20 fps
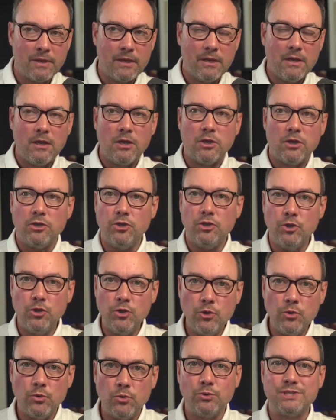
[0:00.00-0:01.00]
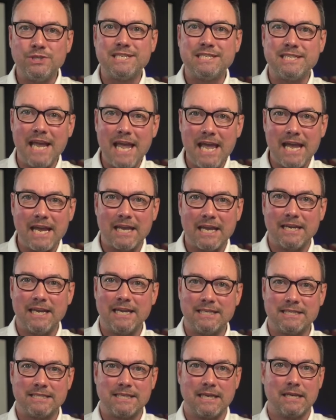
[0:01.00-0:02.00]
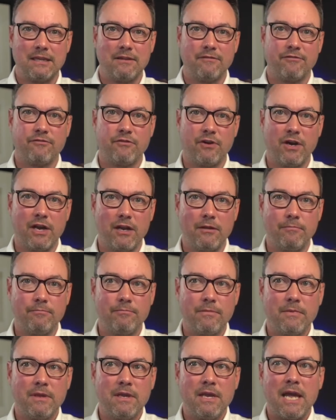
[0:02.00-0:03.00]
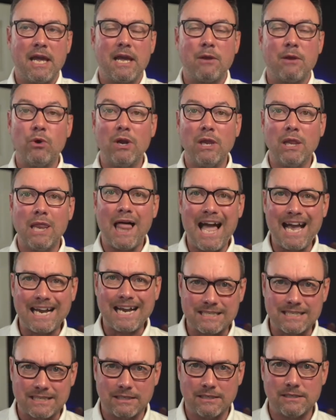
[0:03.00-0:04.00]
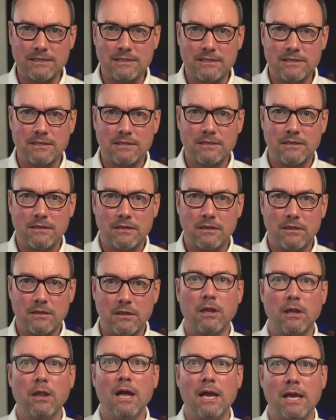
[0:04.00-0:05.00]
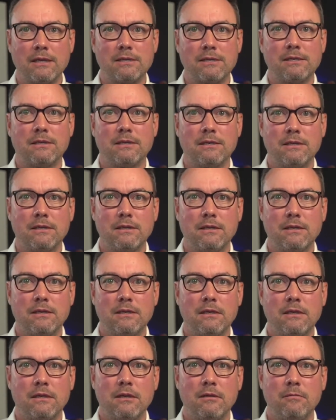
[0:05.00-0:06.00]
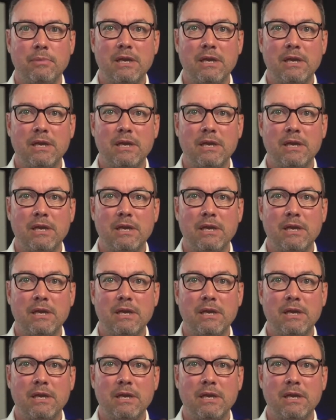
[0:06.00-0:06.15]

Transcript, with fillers: You saying it and setting the frame relaxes the client because